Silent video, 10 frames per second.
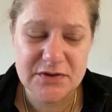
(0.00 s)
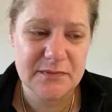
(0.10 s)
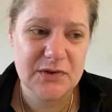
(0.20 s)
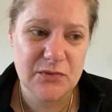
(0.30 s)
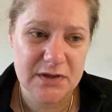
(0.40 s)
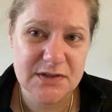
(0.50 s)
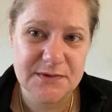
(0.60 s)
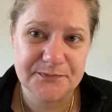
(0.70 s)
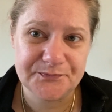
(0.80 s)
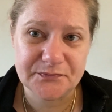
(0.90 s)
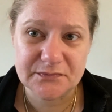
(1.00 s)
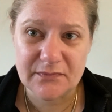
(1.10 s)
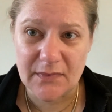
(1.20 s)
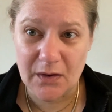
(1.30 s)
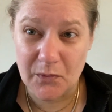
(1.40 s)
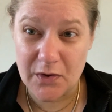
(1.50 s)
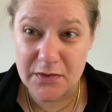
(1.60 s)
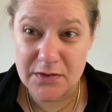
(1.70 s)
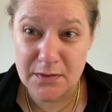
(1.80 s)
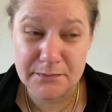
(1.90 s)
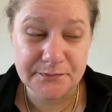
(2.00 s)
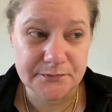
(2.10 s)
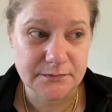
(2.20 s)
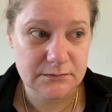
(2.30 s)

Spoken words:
some new ones, got them